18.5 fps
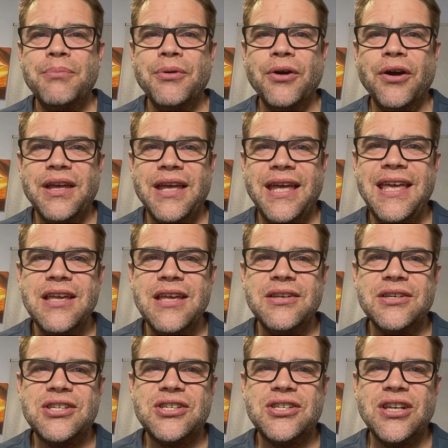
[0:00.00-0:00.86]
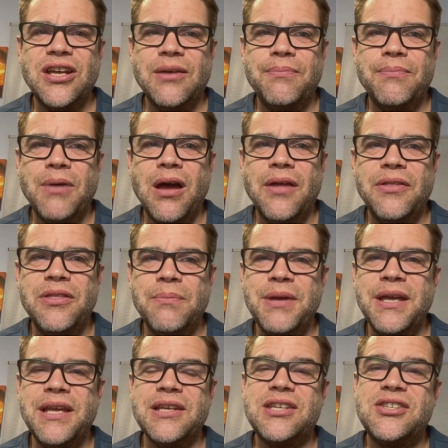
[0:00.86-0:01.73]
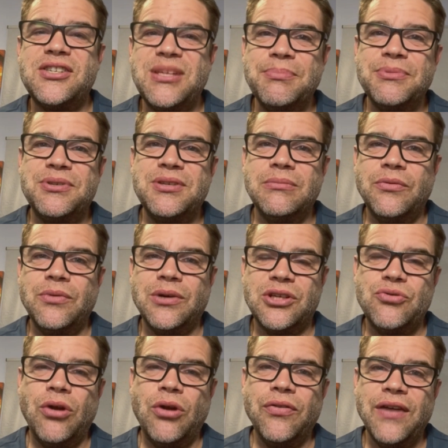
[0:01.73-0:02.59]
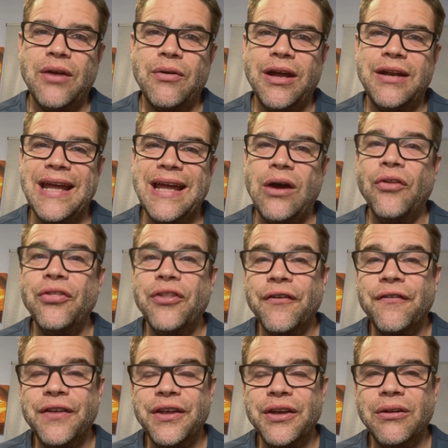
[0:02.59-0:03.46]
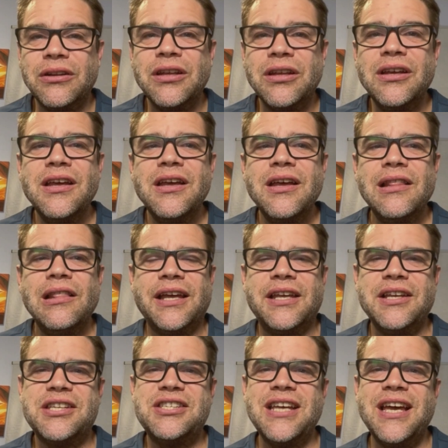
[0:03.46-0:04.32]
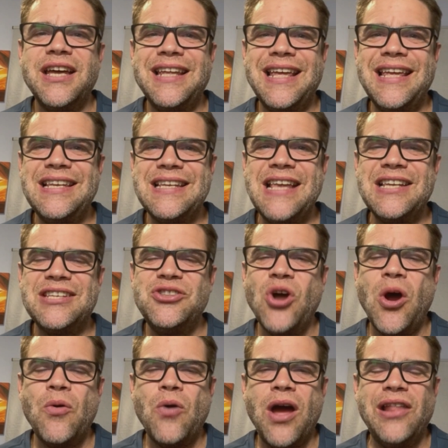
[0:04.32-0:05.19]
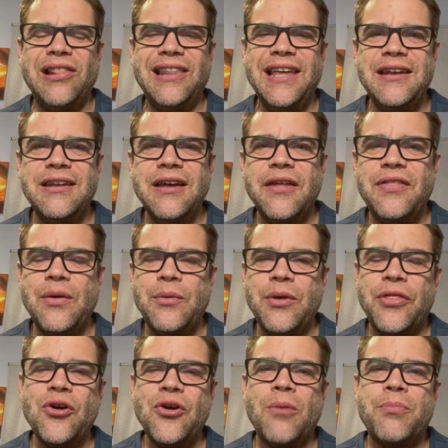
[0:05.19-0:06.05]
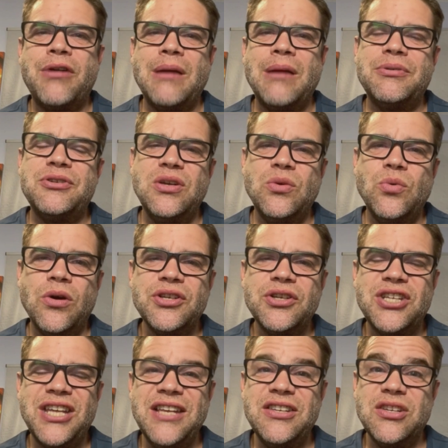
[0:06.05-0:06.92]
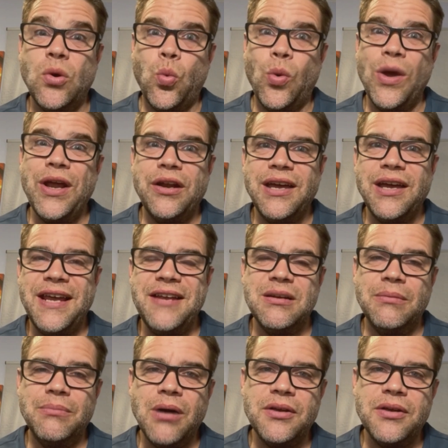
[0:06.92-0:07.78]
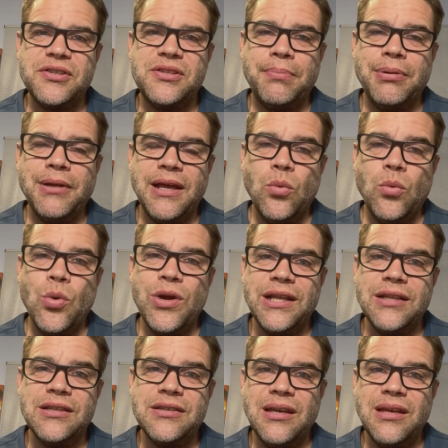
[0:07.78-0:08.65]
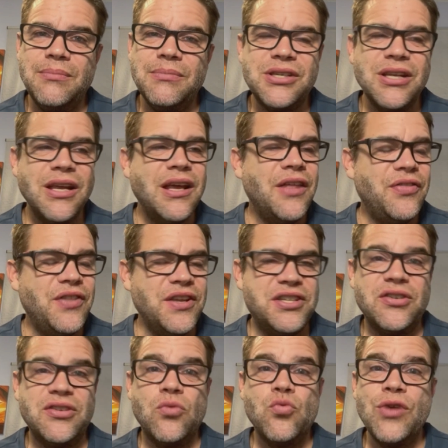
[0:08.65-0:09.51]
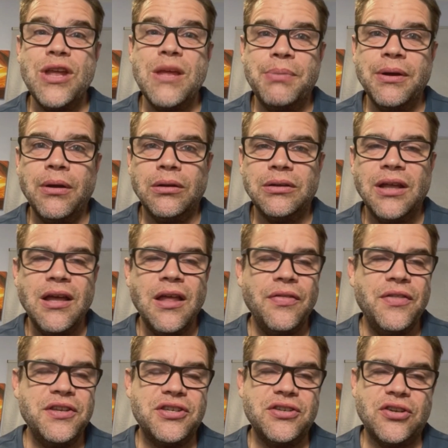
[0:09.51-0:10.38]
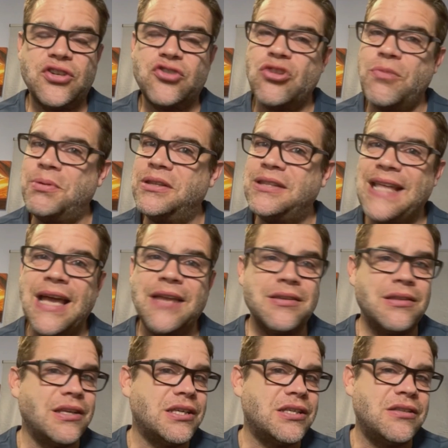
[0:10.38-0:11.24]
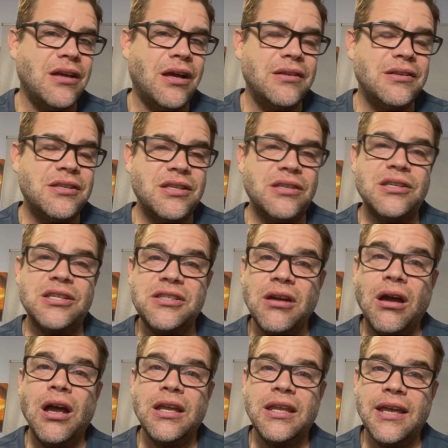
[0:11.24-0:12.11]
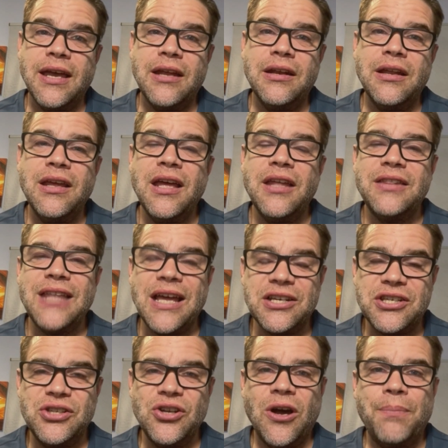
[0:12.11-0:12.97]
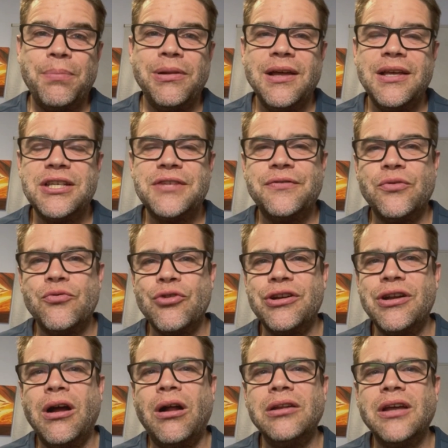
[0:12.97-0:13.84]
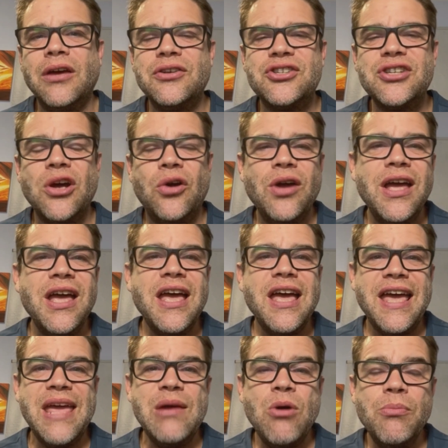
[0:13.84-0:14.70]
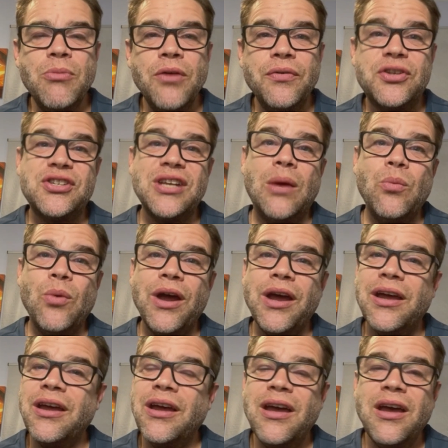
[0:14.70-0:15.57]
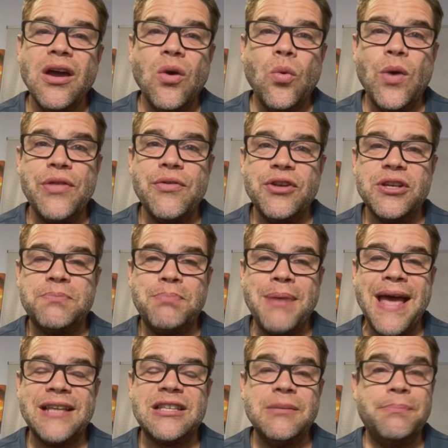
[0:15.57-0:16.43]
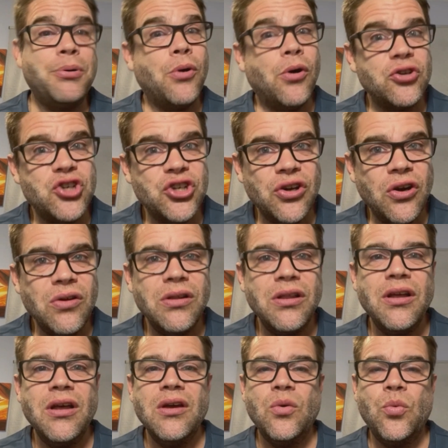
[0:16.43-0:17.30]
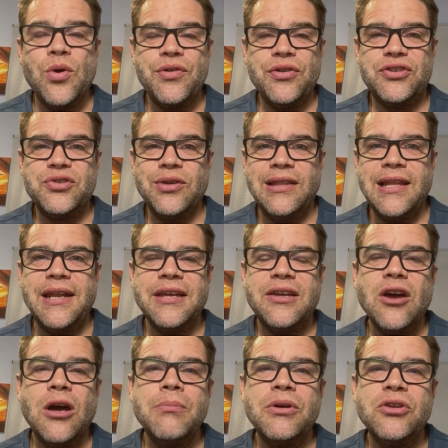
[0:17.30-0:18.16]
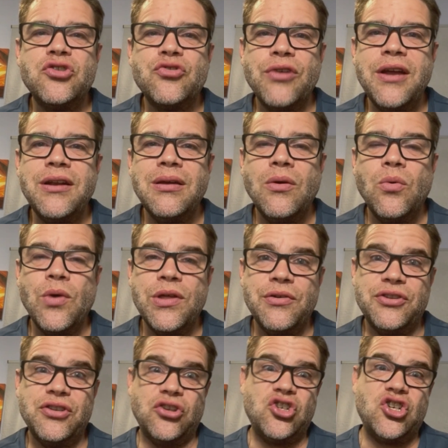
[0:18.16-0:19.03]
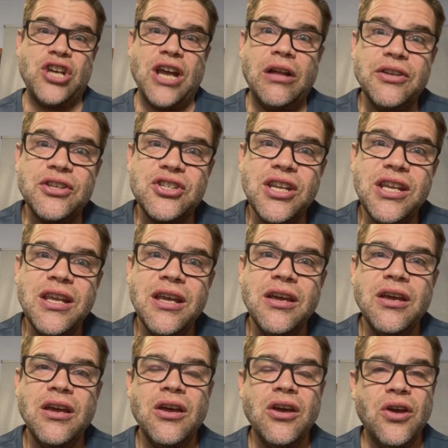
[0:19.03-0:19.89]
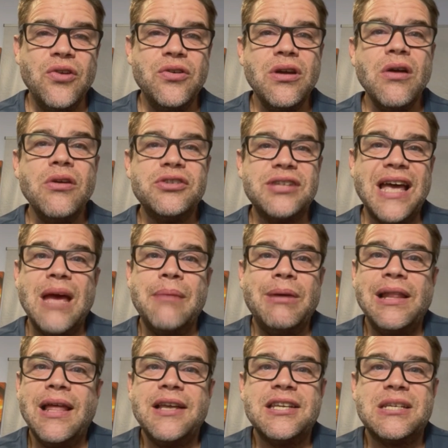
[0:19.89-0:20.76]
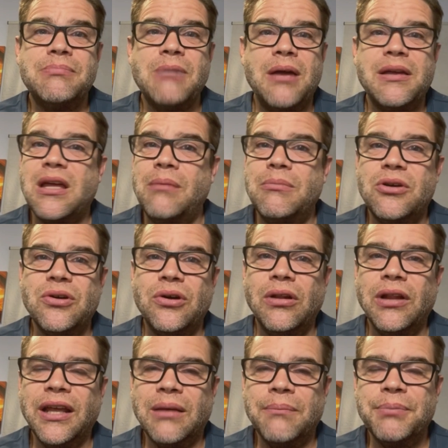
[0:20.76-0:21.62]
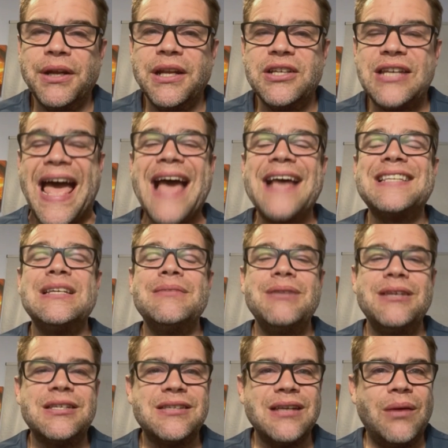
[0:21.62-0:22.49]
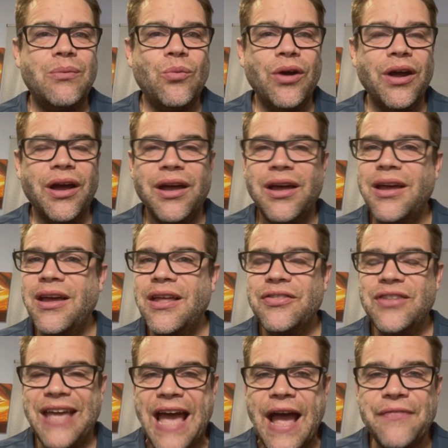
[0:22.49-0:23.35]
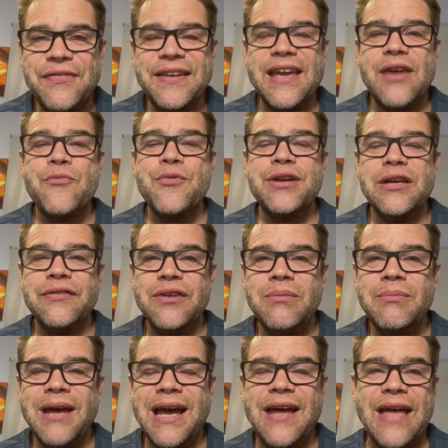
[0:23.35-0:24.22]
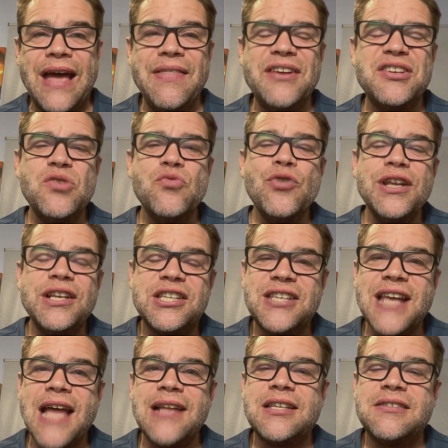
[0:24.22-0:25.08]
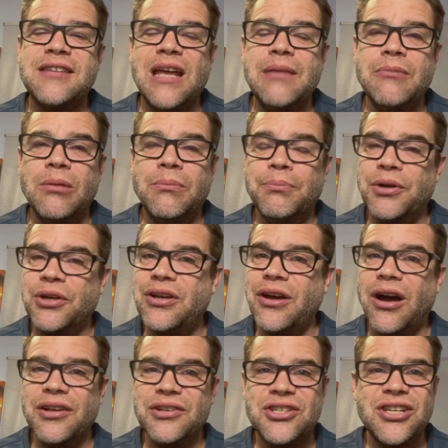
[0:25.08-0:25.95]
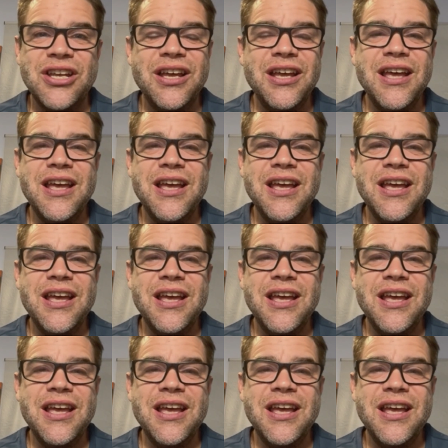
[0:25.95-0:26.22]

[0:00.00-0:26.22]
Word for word: But he is uh, uh, the biggest symptom of what's wrong there right now on the field. Like you said, he, he's not a leader that we thought perhaps he was. He's a winner. He demands to play in winning teams. This is a rebuild. This is a strip it down to the studs and start again. That is not a place for Ronaldo. So he will move somewhere, whether it's back to Portugal, whether it's to Atletico Madrid, whether it's to Chelsea. Who knows? M L S might come calling, but it has to be somewhere. They have to get rid of him. And, and that's a really sad statement because